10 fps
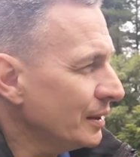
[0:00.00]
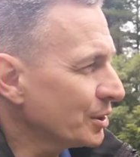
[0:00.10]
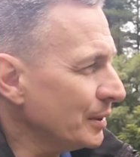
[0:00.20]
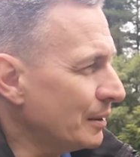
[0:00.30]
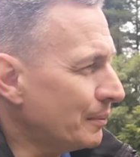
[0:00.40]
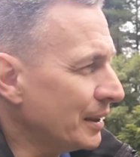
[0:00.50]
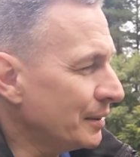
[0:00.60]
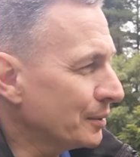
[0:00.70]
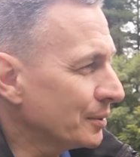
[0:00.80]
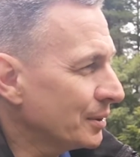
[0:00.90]
quite a
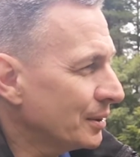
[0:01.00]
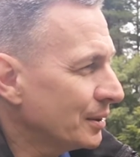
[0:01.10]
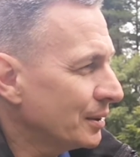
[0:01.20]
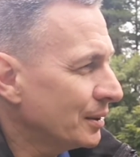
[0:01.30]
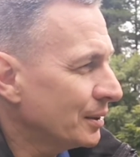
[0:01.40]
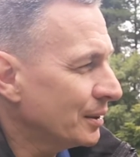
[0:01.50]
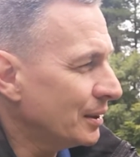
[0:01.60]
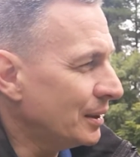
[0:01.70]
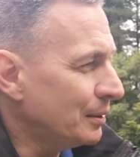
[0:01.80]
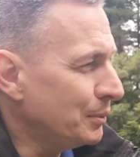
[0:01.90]
mild
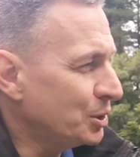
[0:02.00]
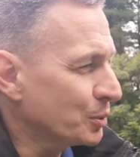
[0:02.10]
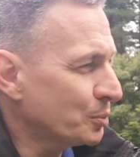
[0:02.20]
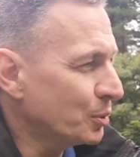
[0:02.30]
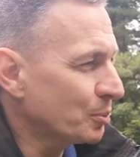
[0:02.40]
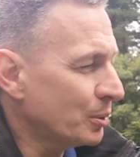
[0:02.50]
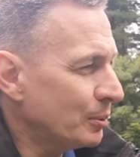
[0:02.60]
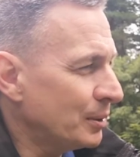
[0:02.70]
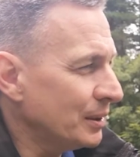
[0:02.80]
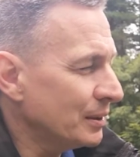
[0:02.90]
medium smoke
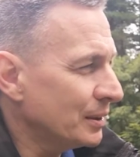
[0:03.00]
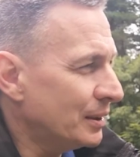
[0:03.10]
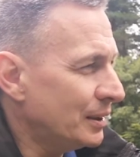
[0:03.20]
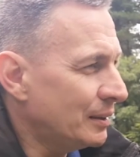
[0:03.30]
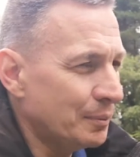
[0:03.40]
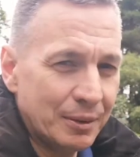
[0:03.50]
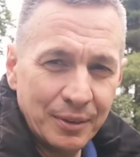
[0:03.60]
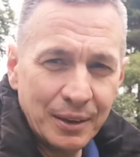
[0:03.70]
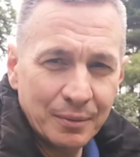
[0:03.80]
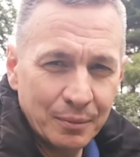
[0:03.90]
probably, but
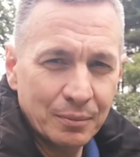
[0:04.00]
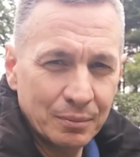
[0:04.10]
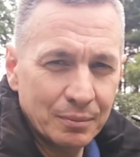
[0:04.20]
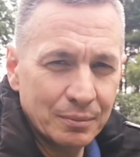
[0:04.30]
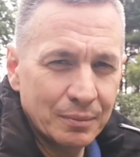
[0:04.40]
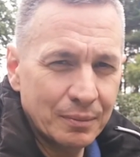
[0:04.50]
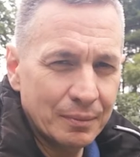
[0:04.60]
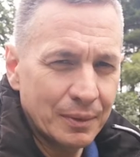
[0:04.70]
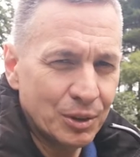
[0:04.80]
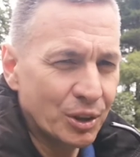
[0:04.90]
yeah,
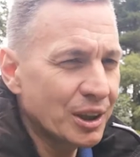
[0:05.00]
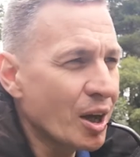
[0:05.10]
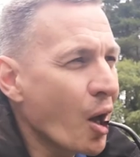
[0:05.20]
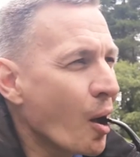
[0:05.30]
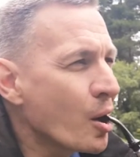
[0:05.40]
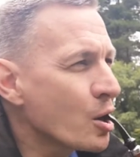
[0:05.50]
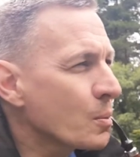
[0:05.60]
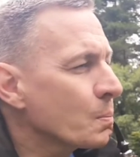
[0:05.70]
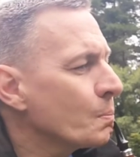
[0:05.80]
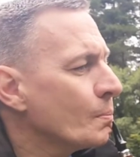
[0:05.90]
enjoying it.
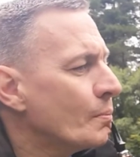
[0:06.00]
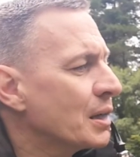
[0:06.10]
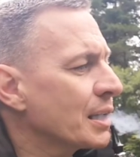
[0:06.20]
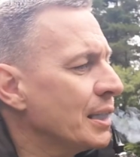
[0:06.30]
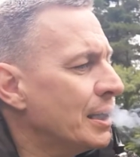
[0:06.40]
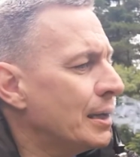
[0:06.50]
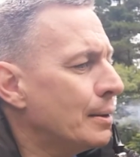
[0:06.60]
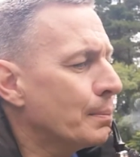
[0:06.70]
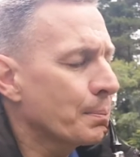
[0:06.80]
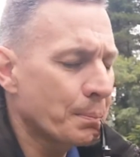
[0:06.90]
I